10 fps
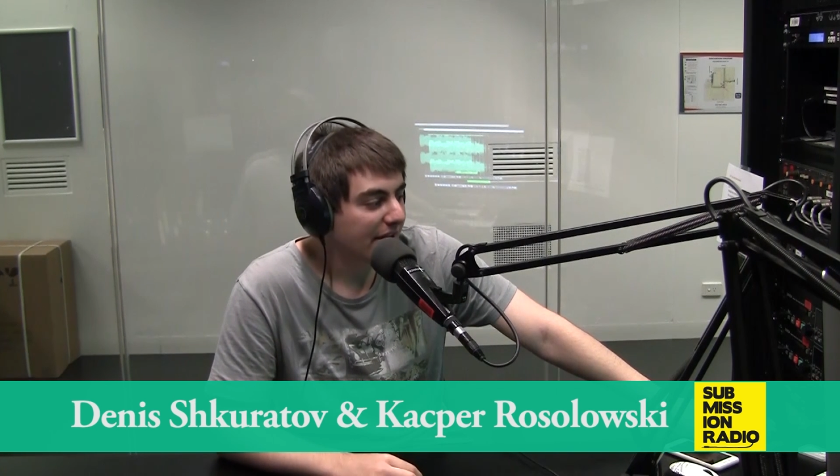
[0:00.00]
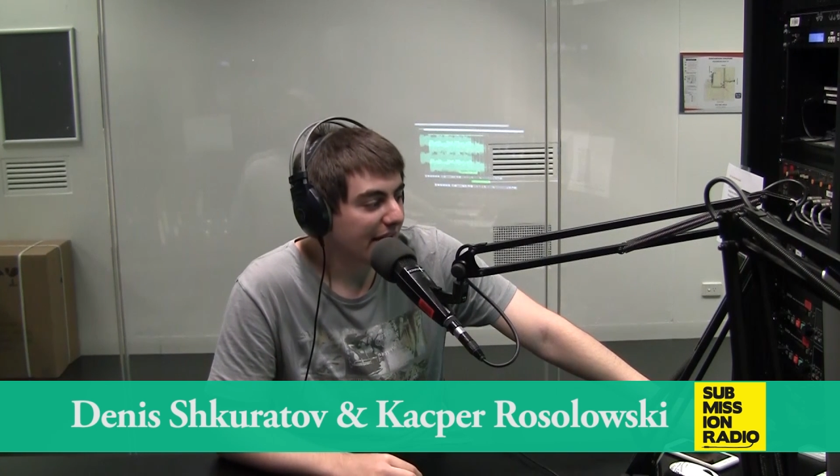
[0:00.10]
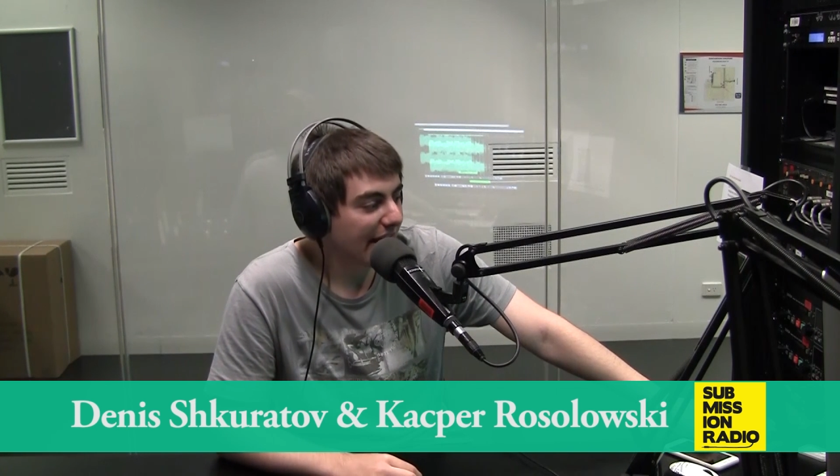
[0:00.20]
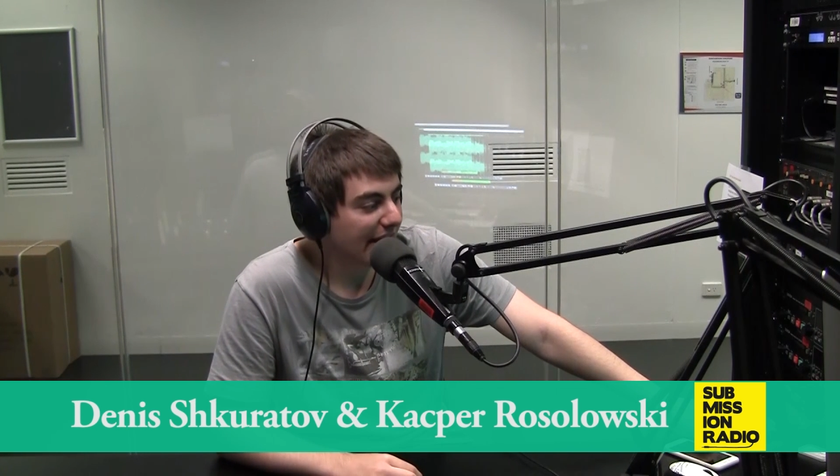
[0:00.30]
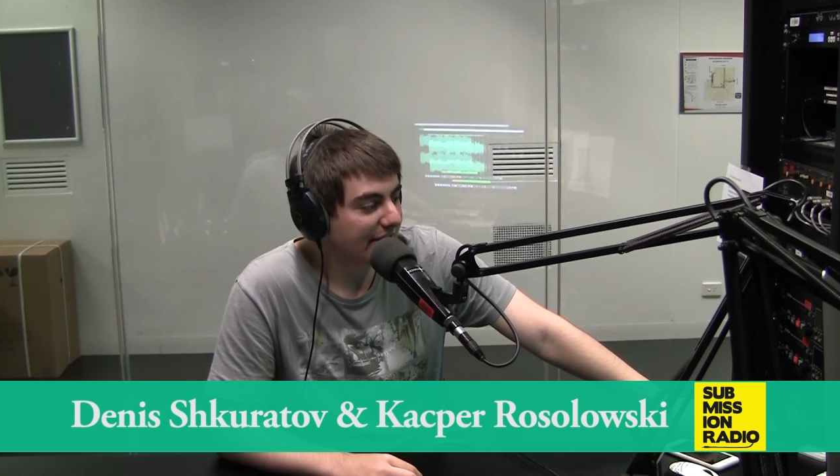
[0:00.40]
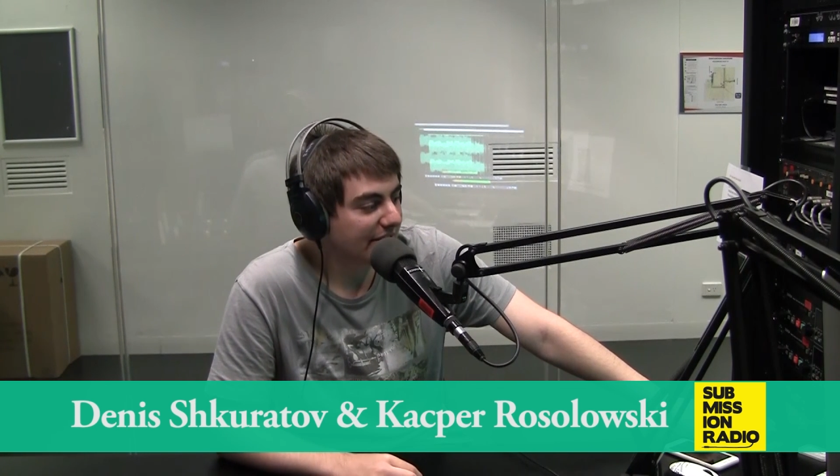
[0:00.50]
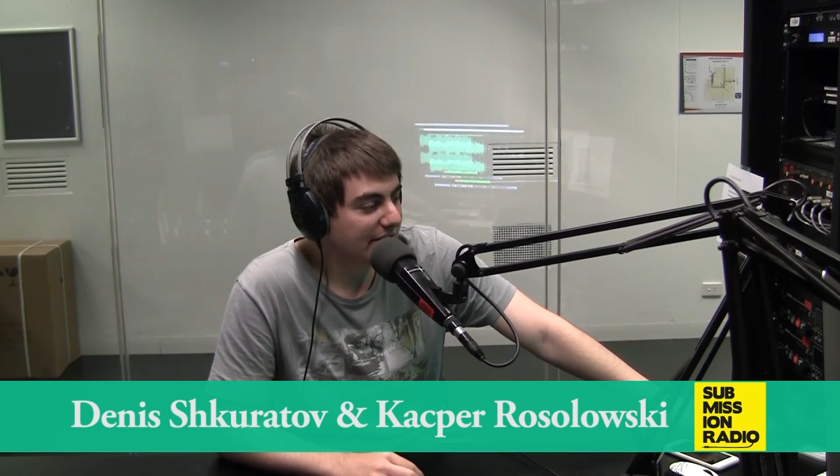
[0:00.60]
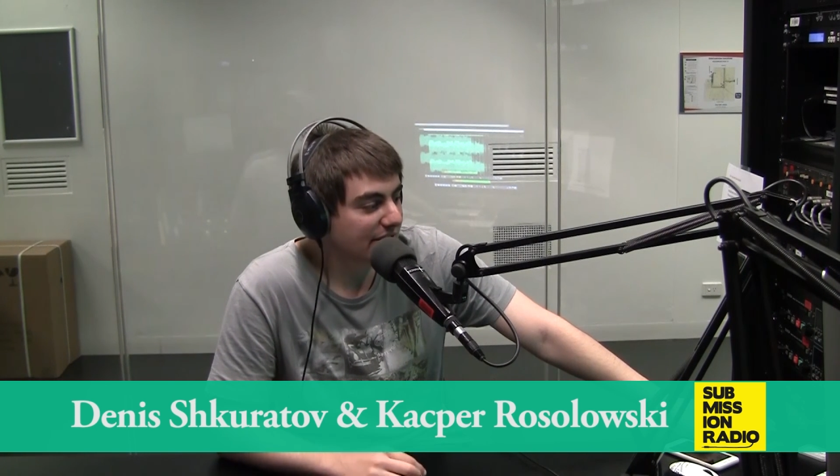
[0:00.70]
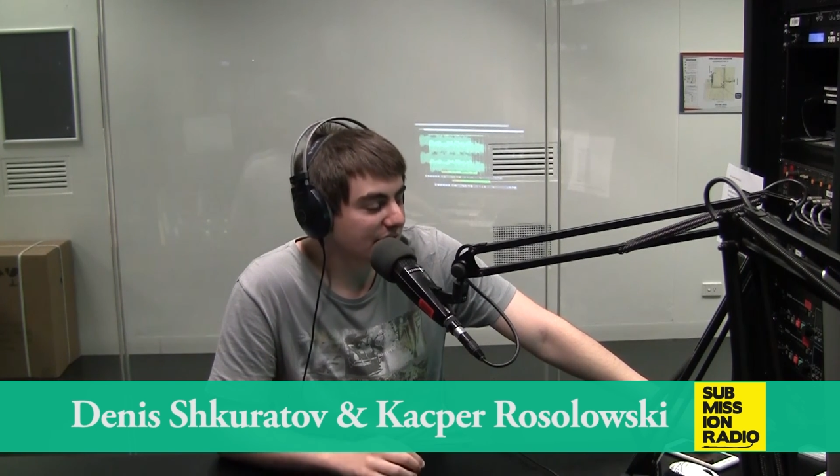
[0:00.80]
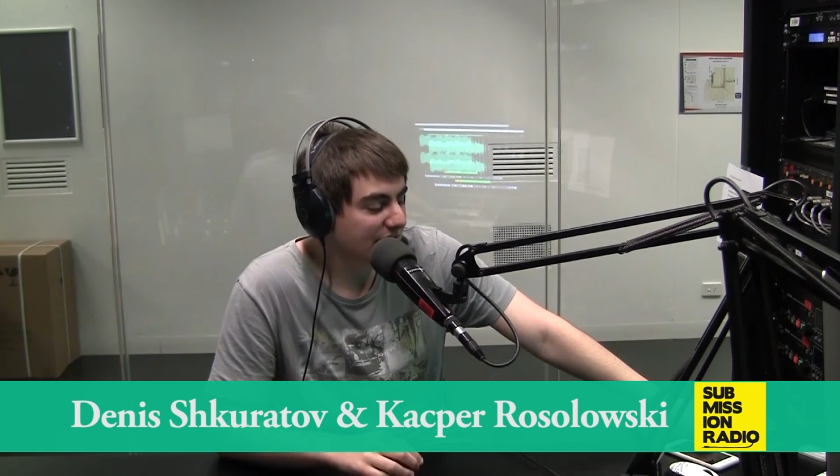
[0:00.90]

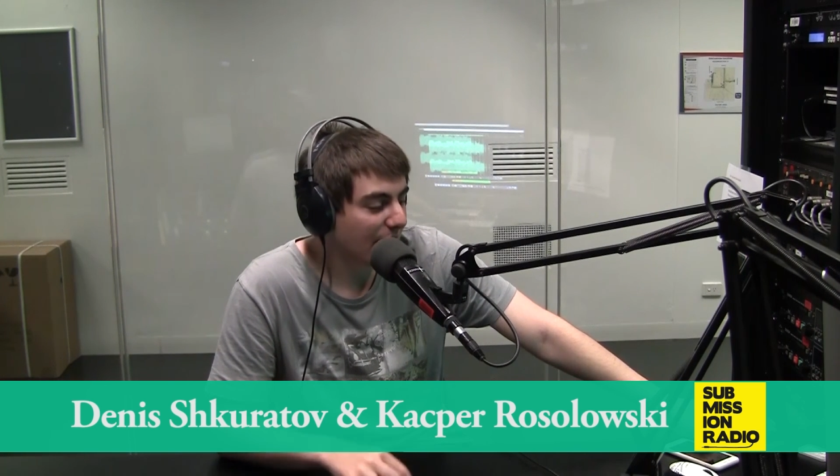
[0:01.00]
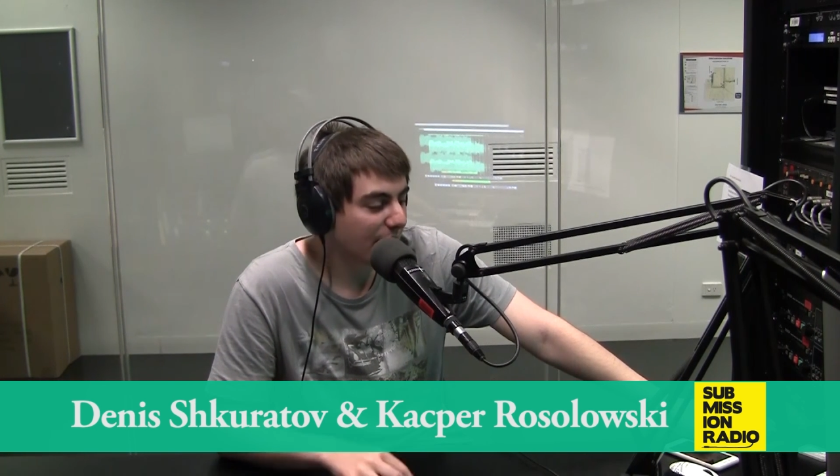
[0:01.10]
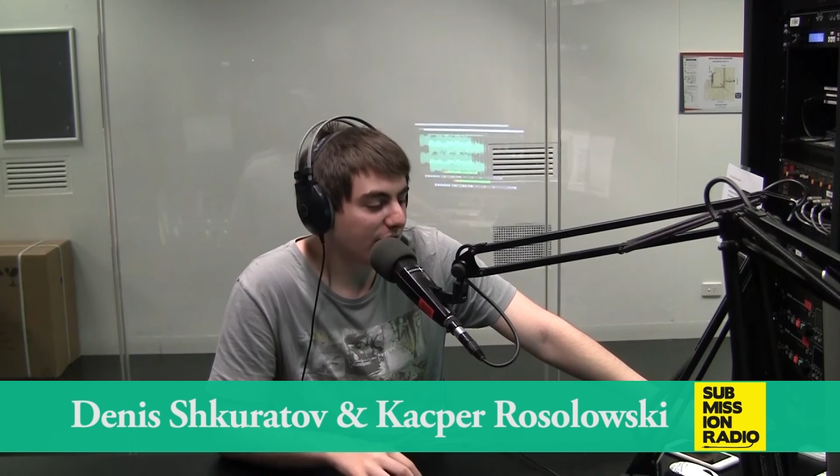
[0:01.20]
And some